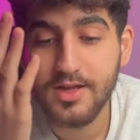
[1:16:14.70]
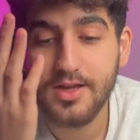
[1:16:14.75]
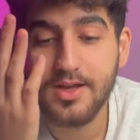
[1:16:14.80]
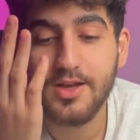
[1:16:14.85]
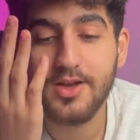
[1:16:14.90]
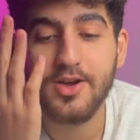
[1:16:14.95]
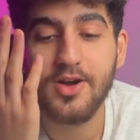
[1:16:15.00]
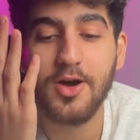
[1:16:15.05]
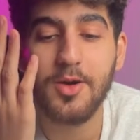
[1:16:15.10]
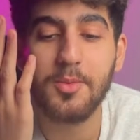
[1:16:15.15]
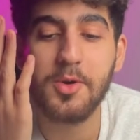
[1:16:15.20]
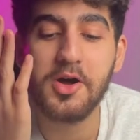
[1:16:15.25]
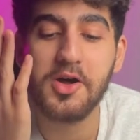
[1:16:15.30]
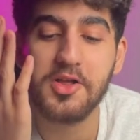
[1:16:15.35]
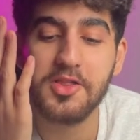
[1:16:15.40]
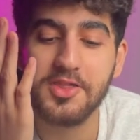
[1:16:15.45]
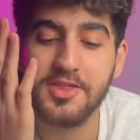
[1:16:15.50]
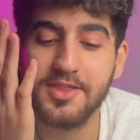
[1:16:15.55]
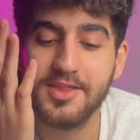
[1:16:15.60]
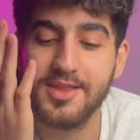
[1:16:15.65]
Come
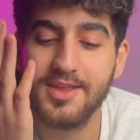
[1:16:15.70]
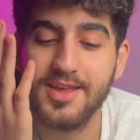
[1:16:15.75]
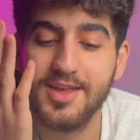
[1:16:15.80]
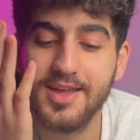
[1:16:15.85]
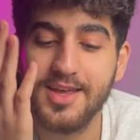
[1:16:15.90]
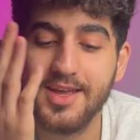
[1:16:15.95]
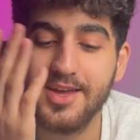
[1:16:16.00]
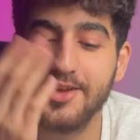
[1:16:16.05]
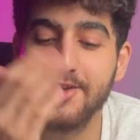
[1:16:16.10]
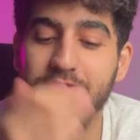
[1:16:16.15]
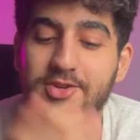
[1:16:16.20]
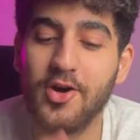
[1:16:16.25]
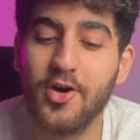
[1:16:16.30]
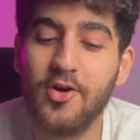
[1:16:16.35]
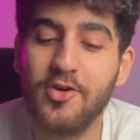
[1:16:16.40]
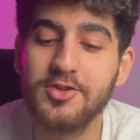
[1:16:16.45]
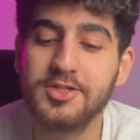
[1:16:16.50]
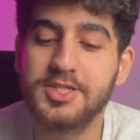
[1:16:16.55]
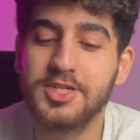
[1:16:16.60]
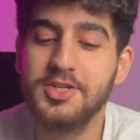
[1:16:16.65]
on. It's
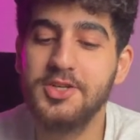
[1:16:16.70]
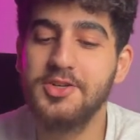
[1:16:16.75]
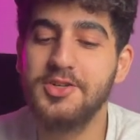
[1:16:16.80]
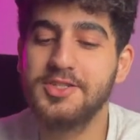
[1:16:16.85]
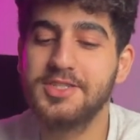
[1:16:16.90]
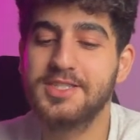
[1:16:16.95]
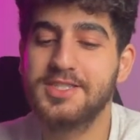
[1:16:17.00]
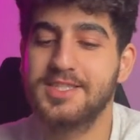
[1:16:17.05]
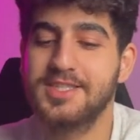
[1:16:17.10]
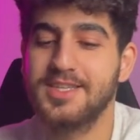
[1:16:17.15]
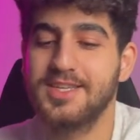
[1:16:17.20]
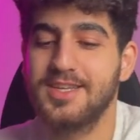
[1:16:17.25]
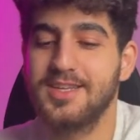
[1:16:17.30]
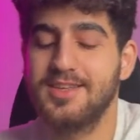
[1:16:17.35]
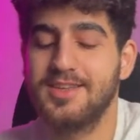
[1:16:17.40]
also used.